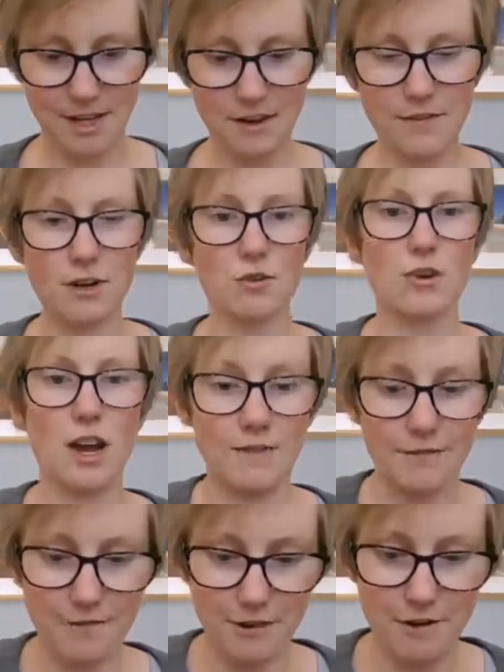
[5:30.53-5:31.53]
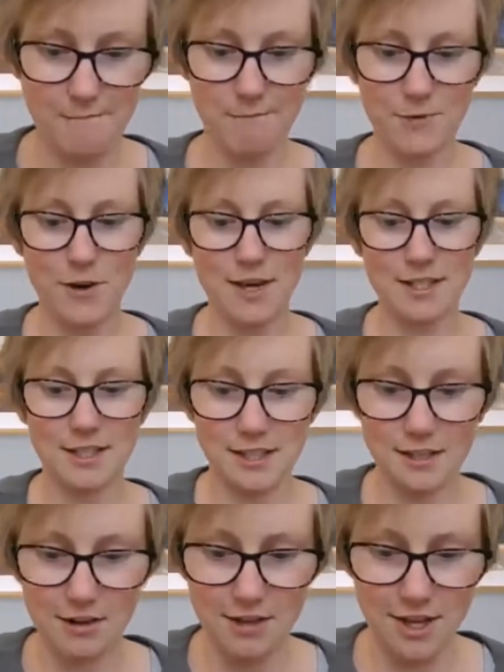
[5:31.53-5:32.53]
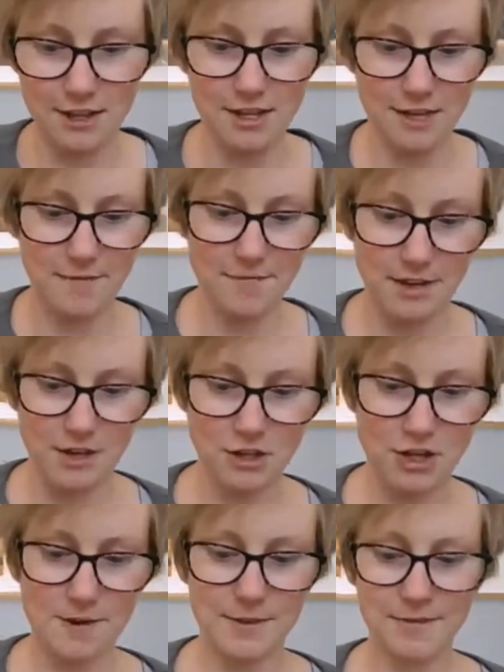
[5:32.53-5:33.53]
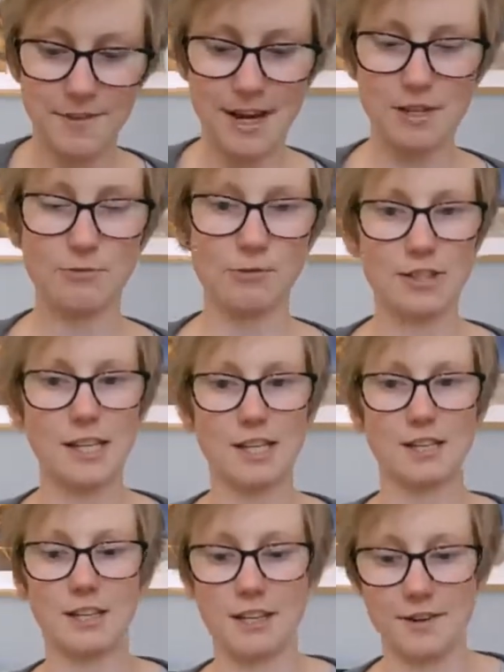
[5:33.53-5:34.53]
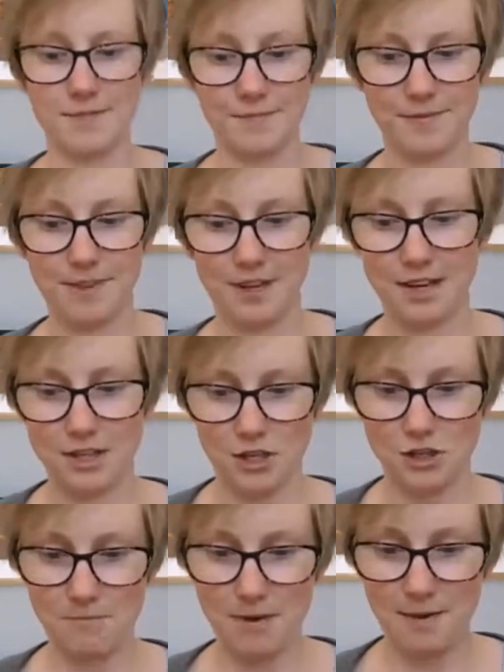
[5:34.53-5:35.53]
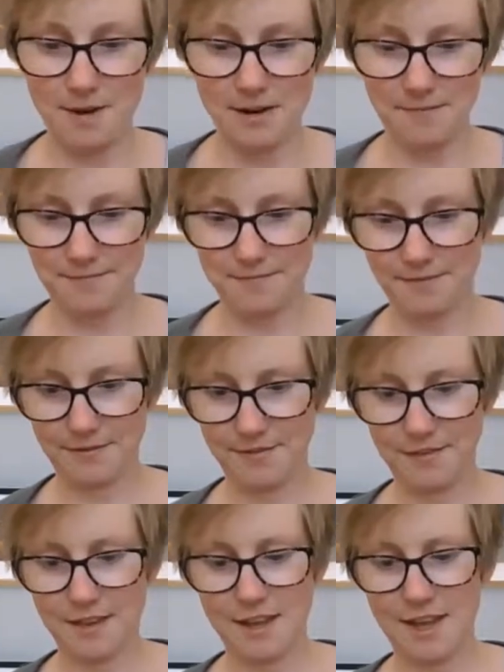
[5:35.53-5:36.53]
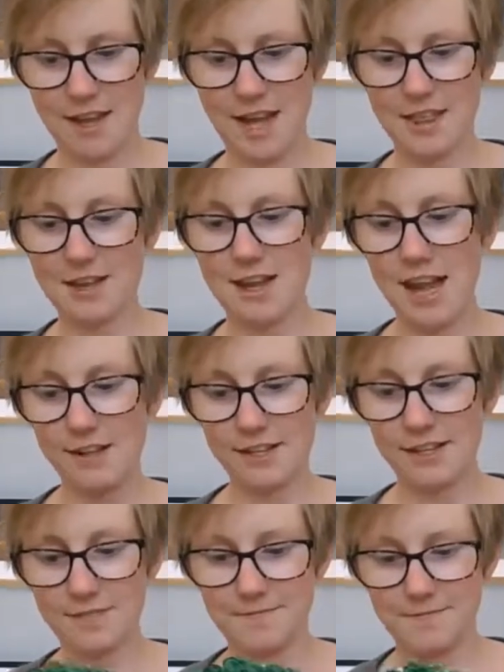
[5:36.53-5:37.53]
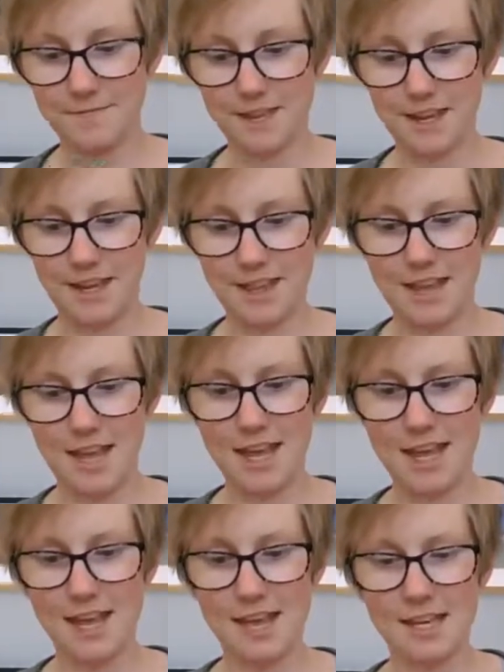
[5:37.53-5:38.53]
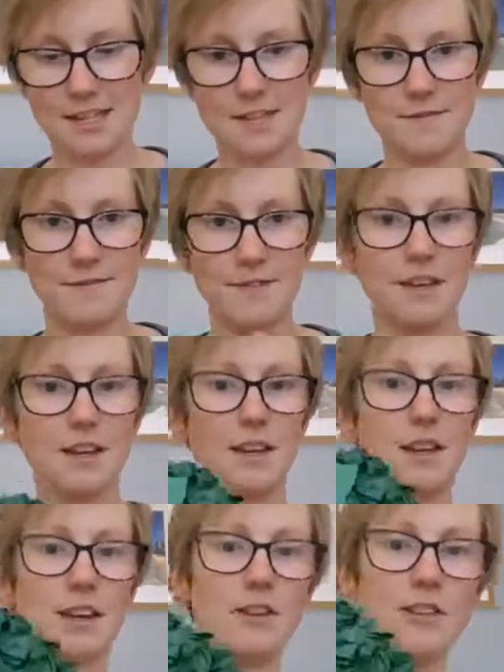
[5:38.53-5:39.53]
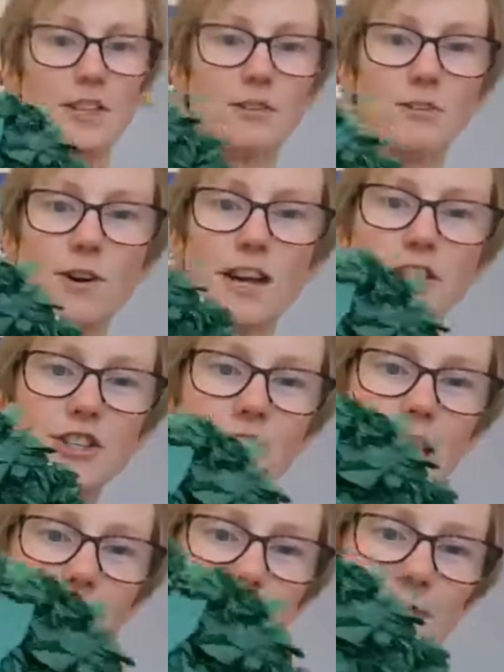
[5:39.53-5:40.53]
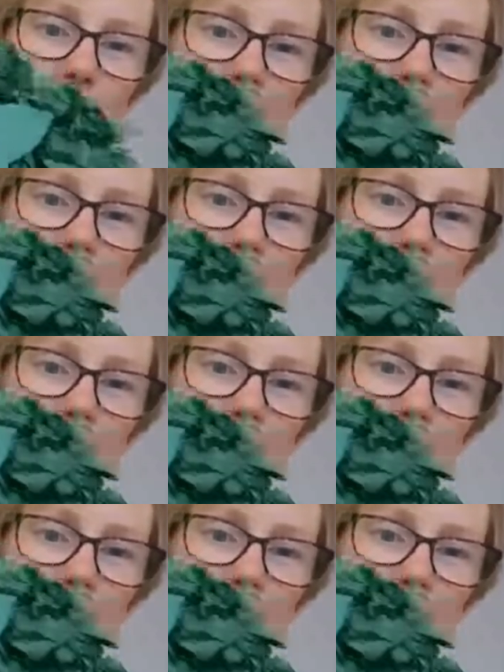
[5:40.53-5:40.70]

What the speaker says: Give it a good firm press so that the sheep's face will stick to the tissue paper. And there you have it. There is our little green sheep.